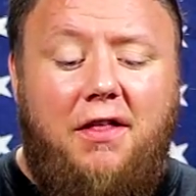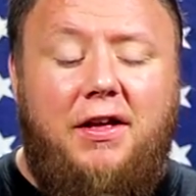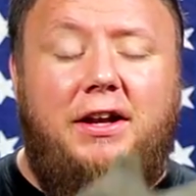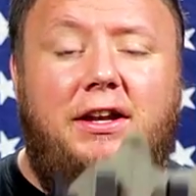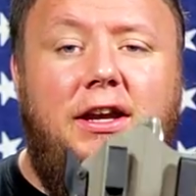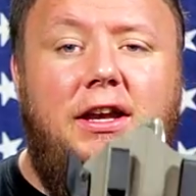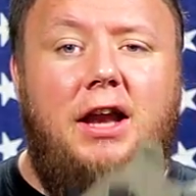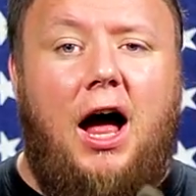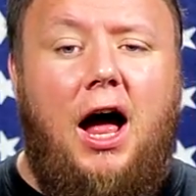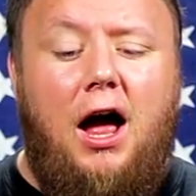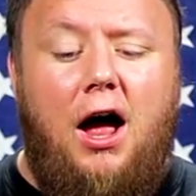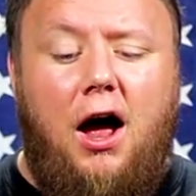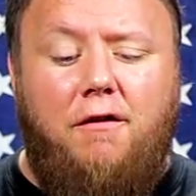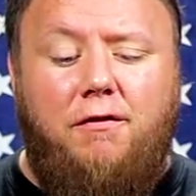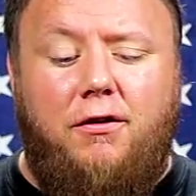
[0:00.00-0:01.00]
They did
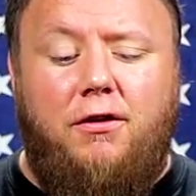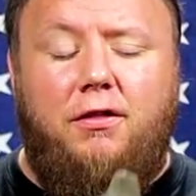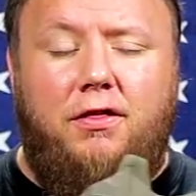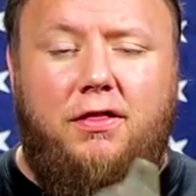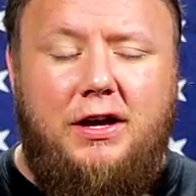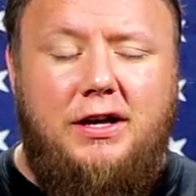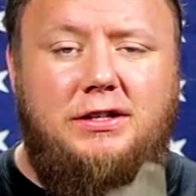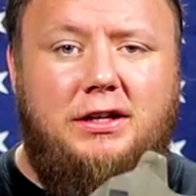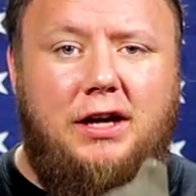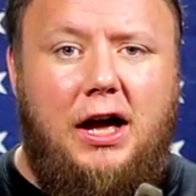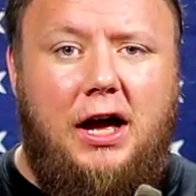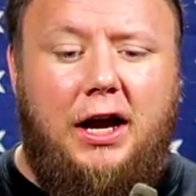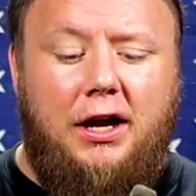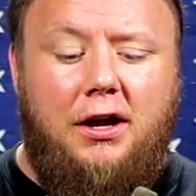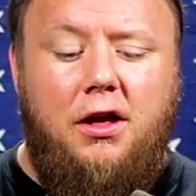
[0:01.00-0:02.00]
not offer this
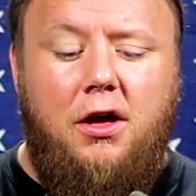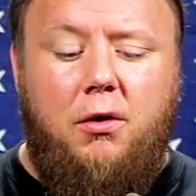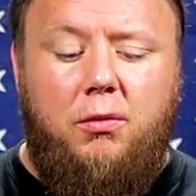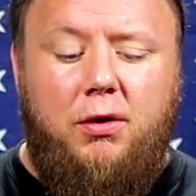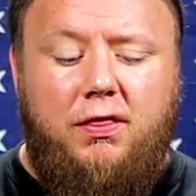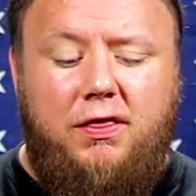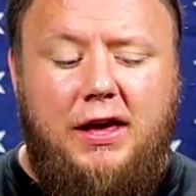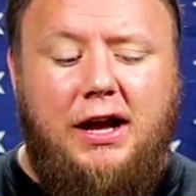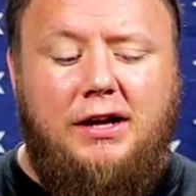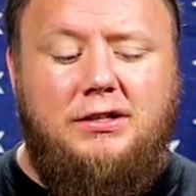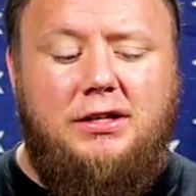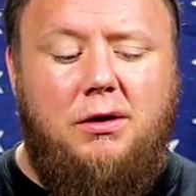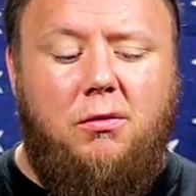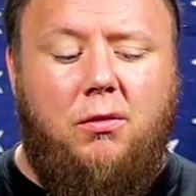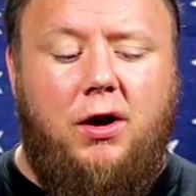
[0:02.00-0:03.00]
gun with the
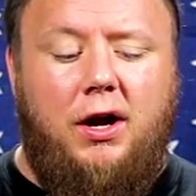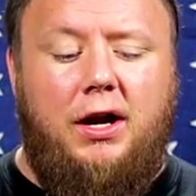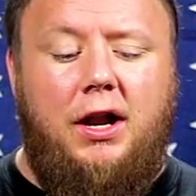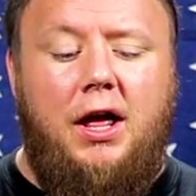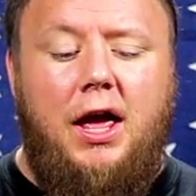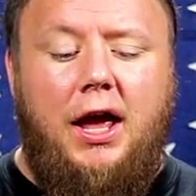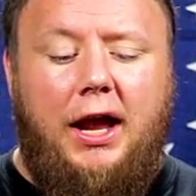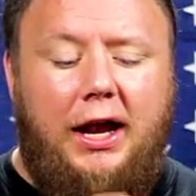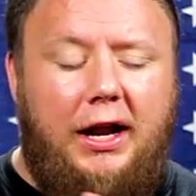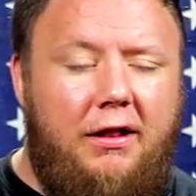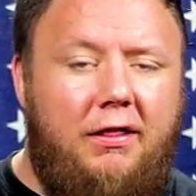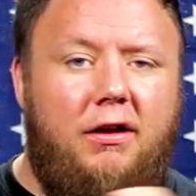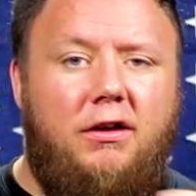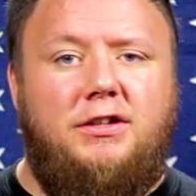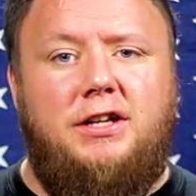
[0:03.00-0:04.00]
XC1
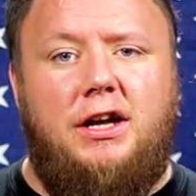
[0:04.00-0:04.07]
in their